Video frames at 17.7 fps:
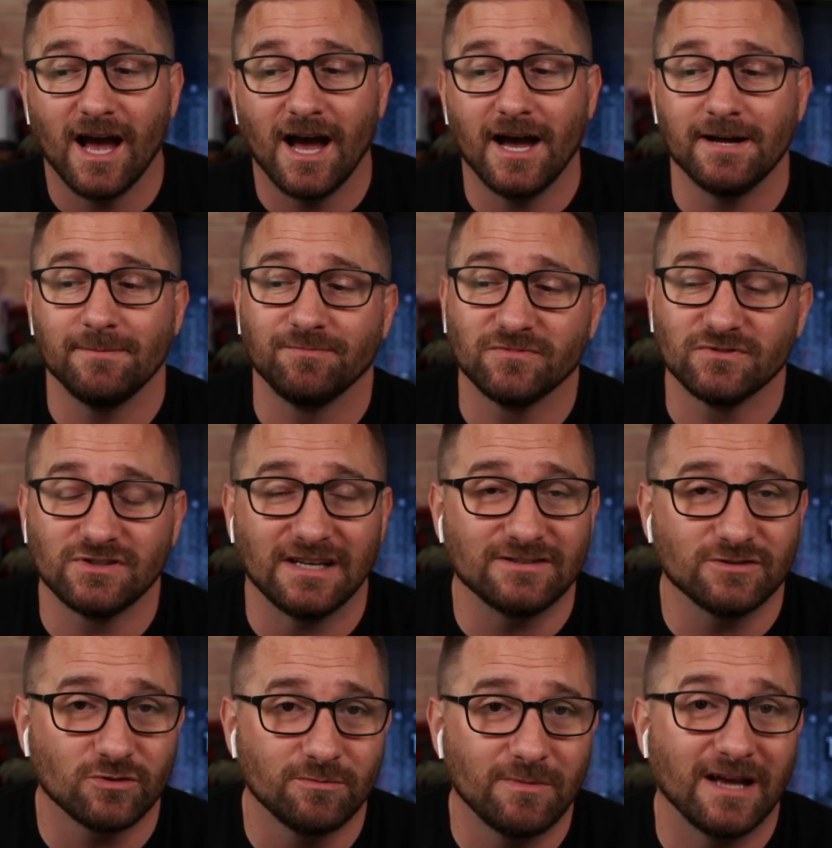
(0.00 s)
Um, so
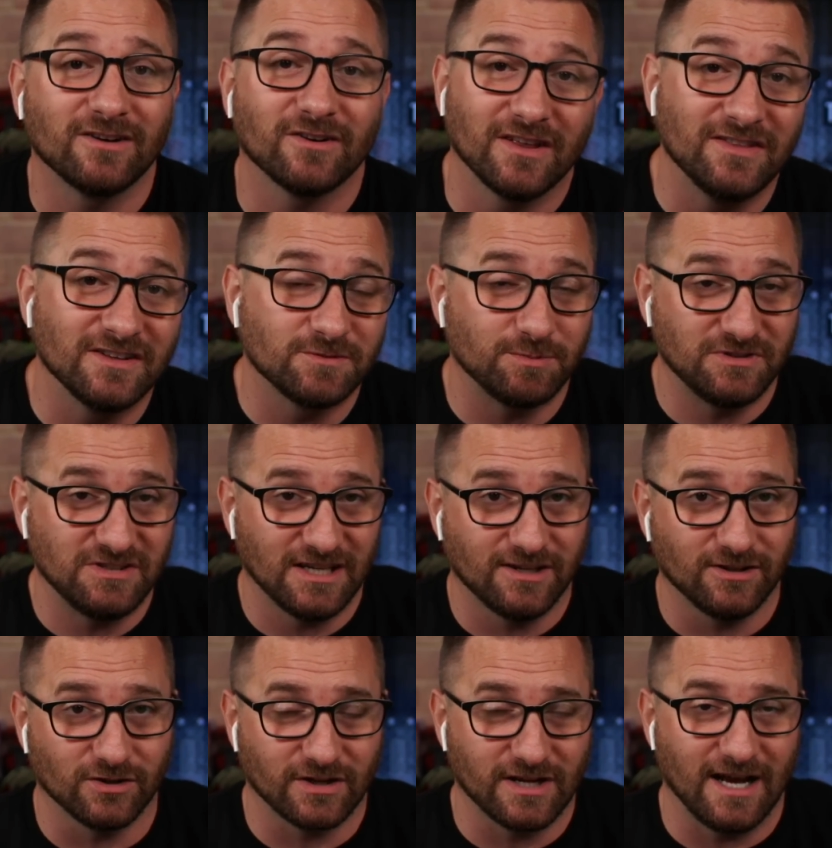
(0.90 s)
as a reminder, in this
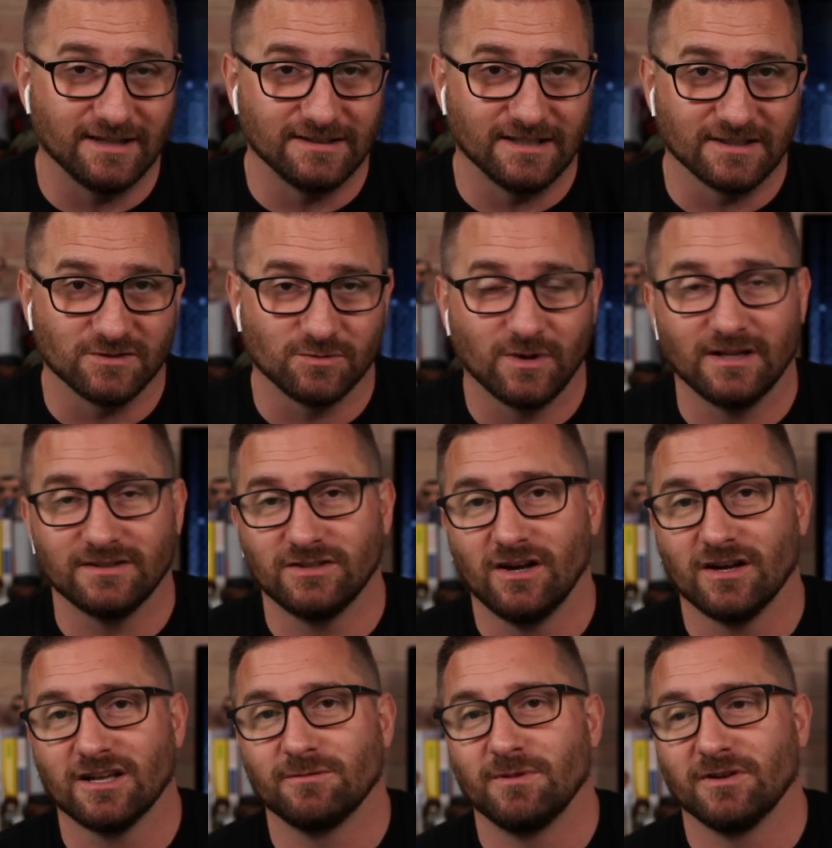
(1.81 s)
particular context, we're not
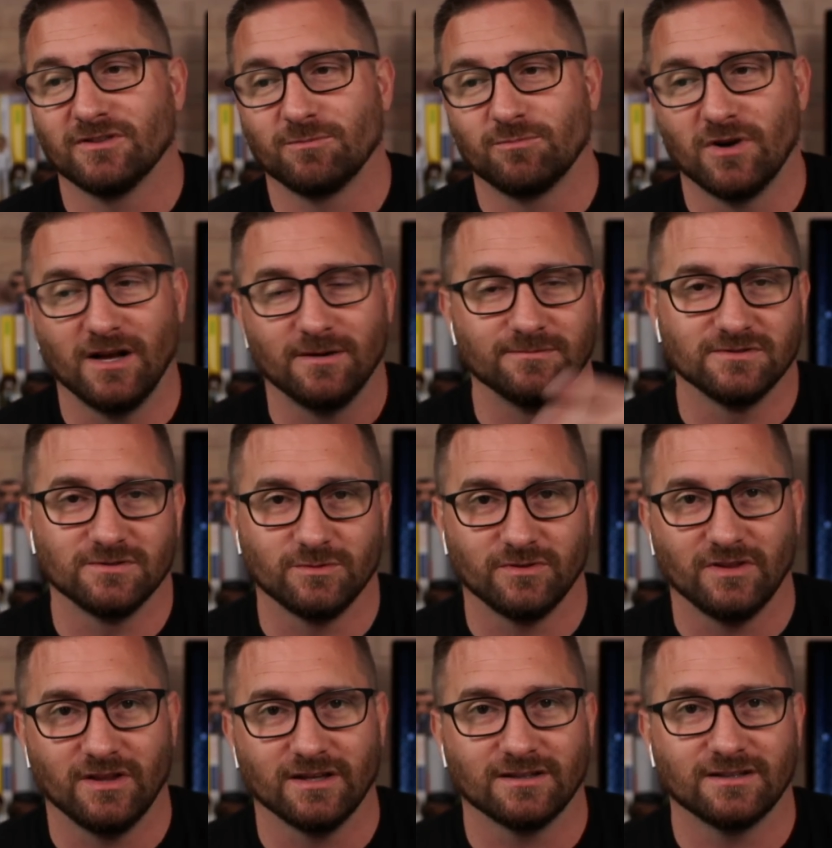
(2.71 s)
talking about the problems
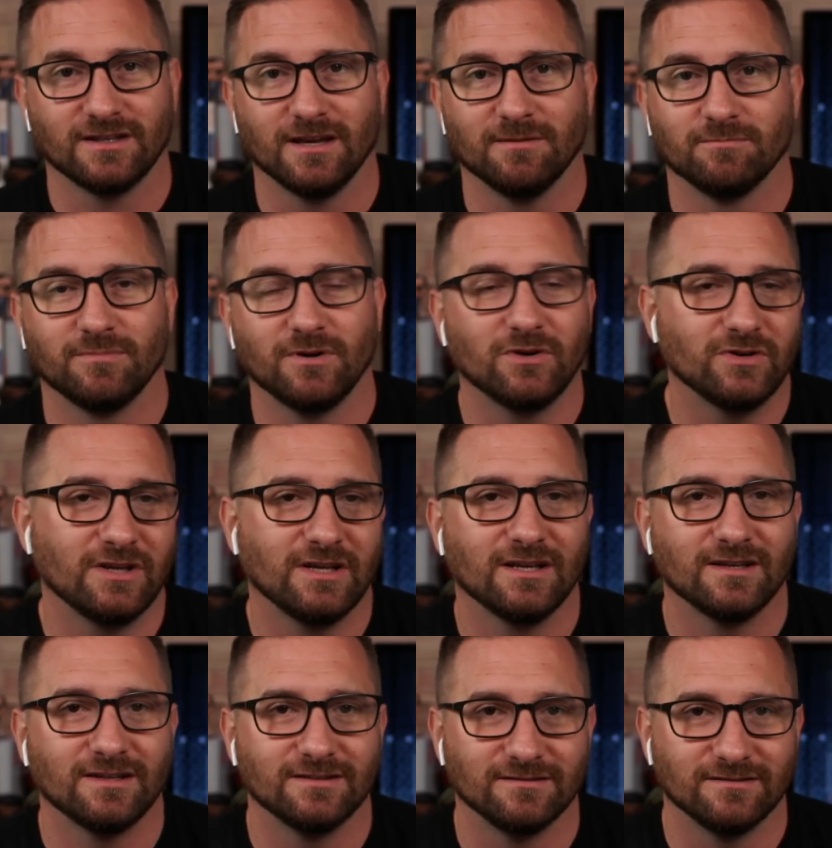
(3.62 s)
with like
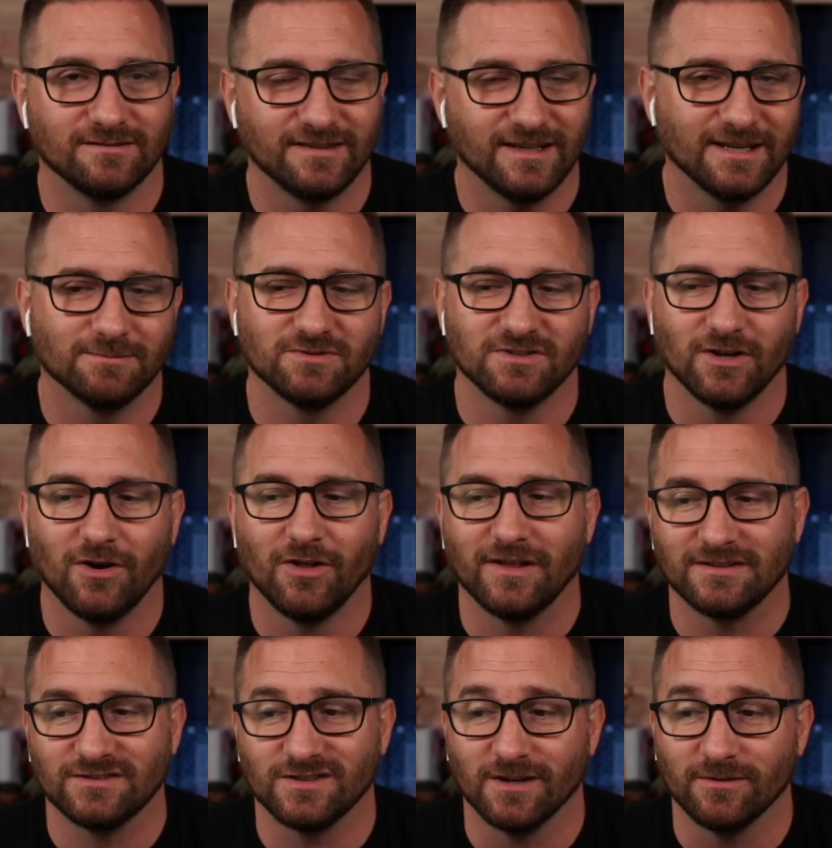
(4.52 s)
Cambodia and DMZ, all
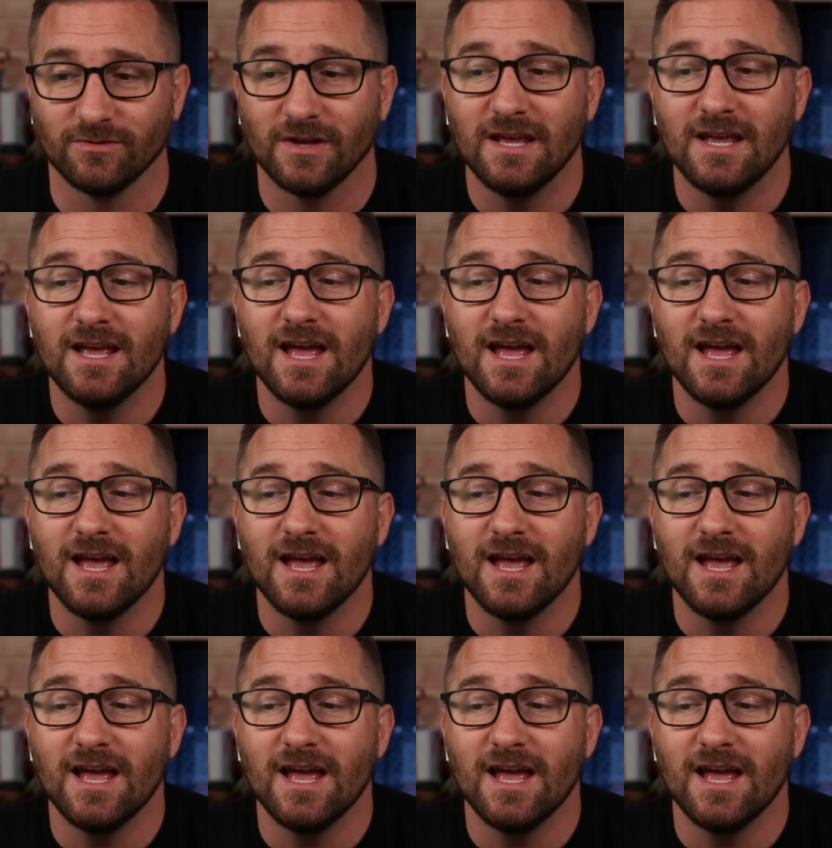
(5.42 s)
that stuff.